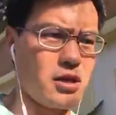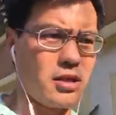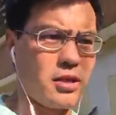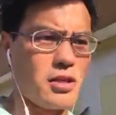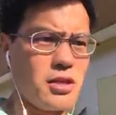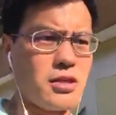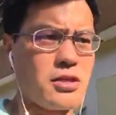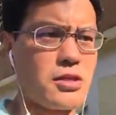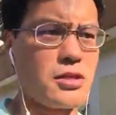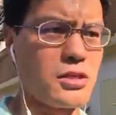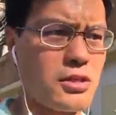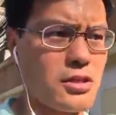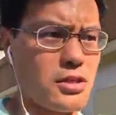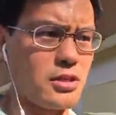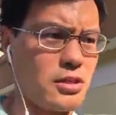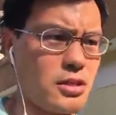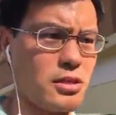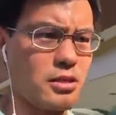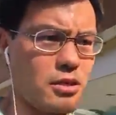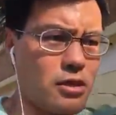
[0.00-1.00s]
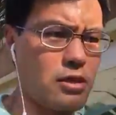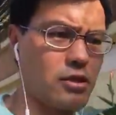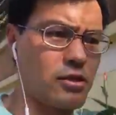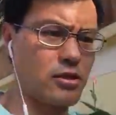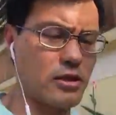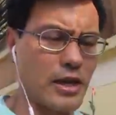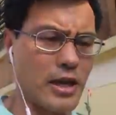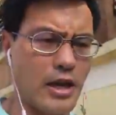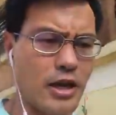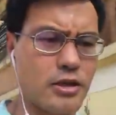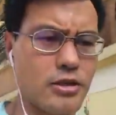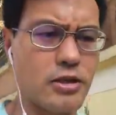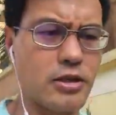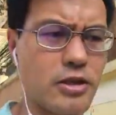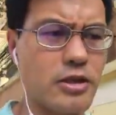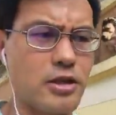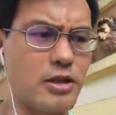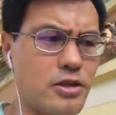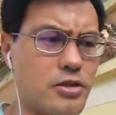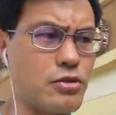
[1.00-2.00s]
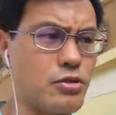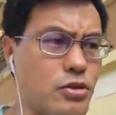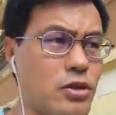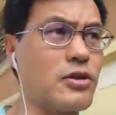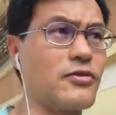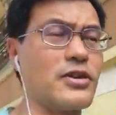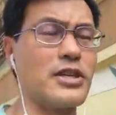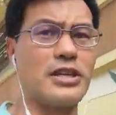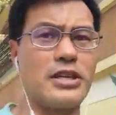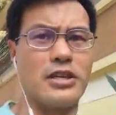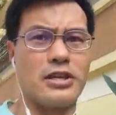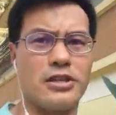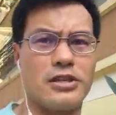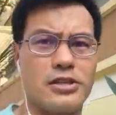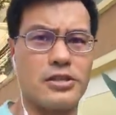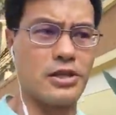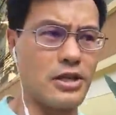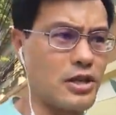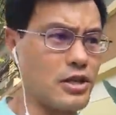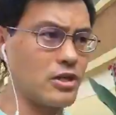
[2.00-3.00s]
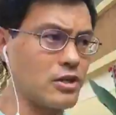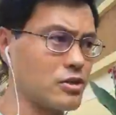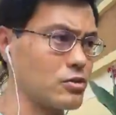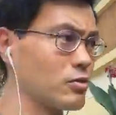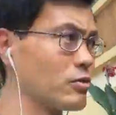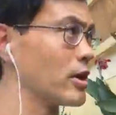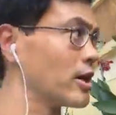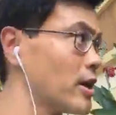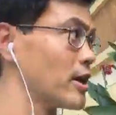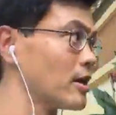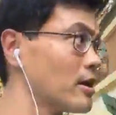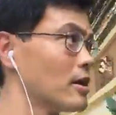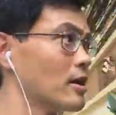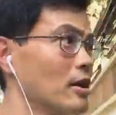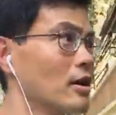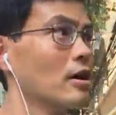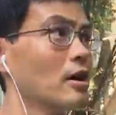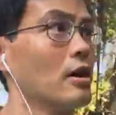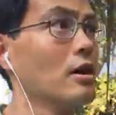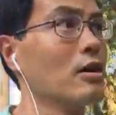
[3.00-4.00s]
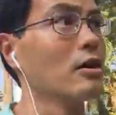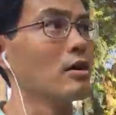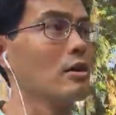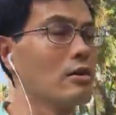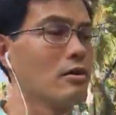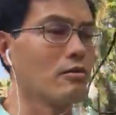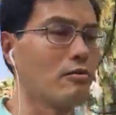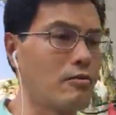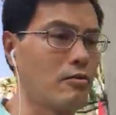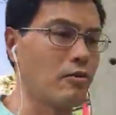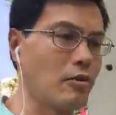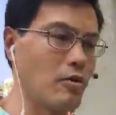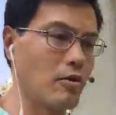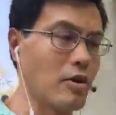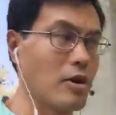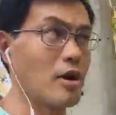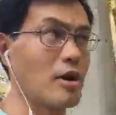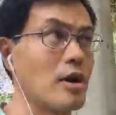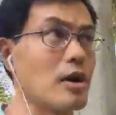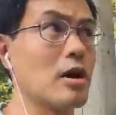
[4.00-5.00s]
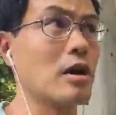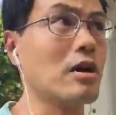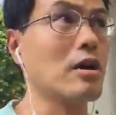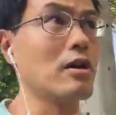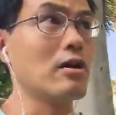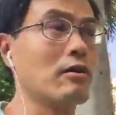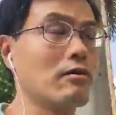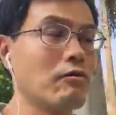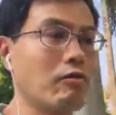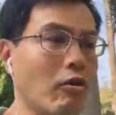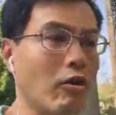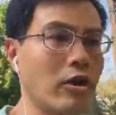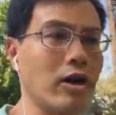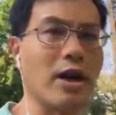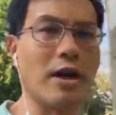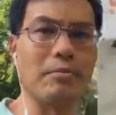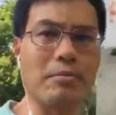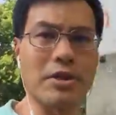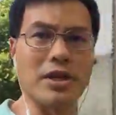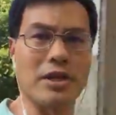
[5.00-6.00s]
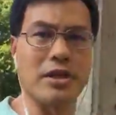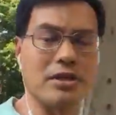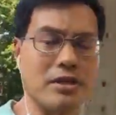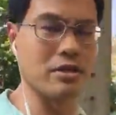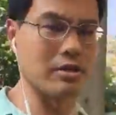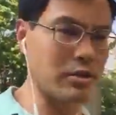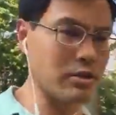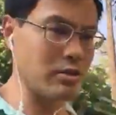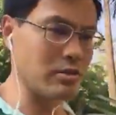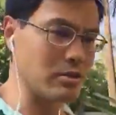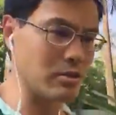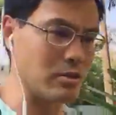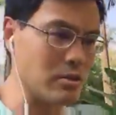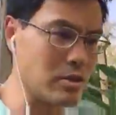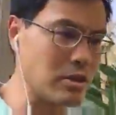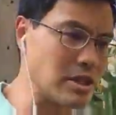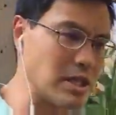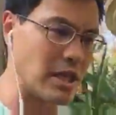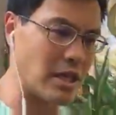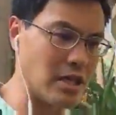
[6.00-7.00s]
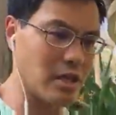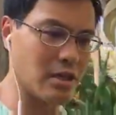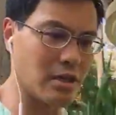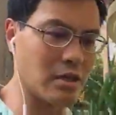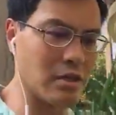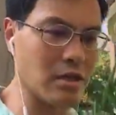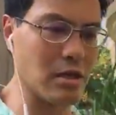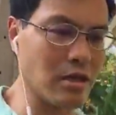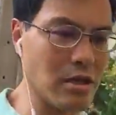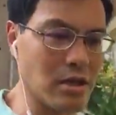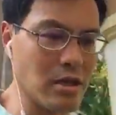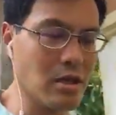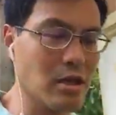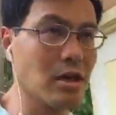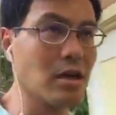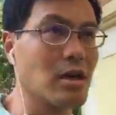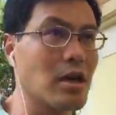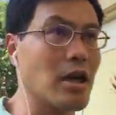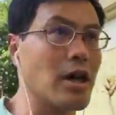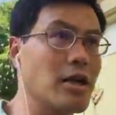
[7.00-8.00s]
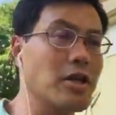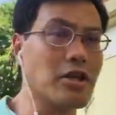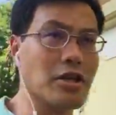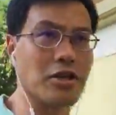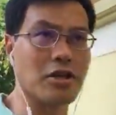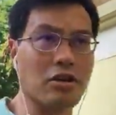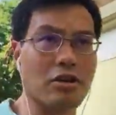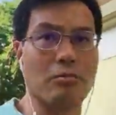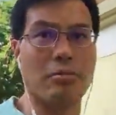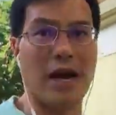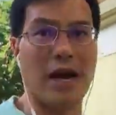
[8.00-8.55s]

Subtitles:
this is actually sort of an insidious way for companies to gain additional